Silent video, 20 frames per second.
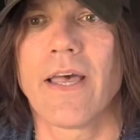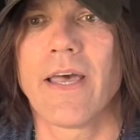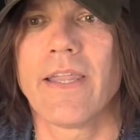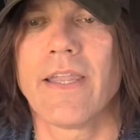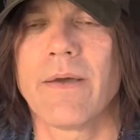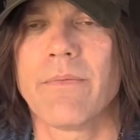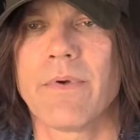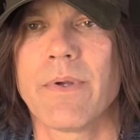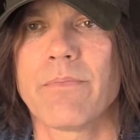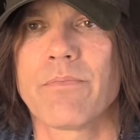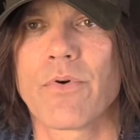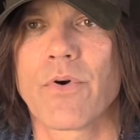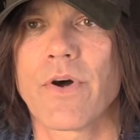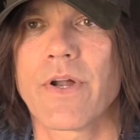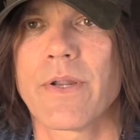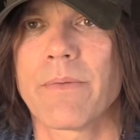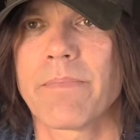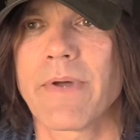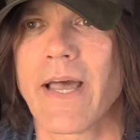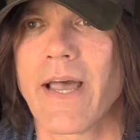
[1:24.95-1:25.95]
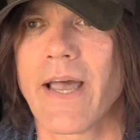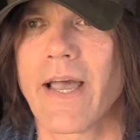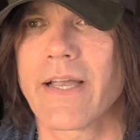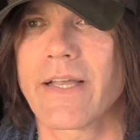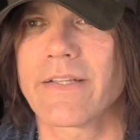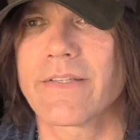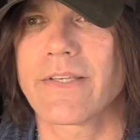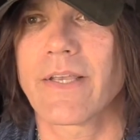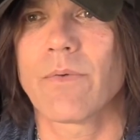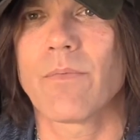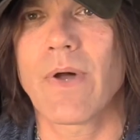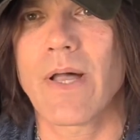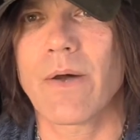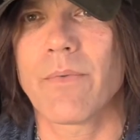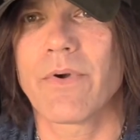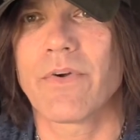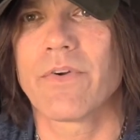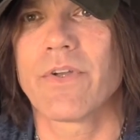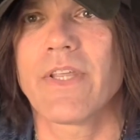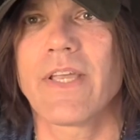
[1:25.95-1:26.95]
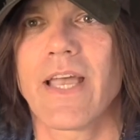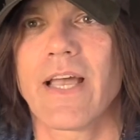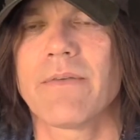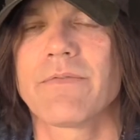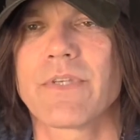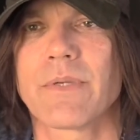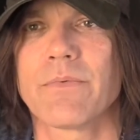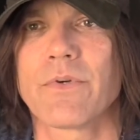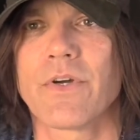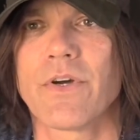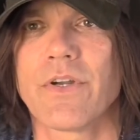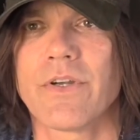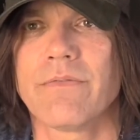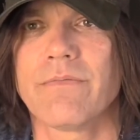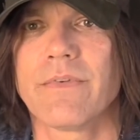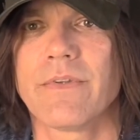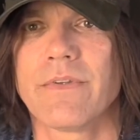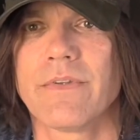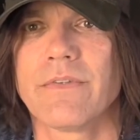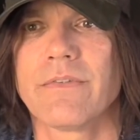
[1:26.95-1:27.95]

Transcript: and then we brought it back and said, wow, we really have some good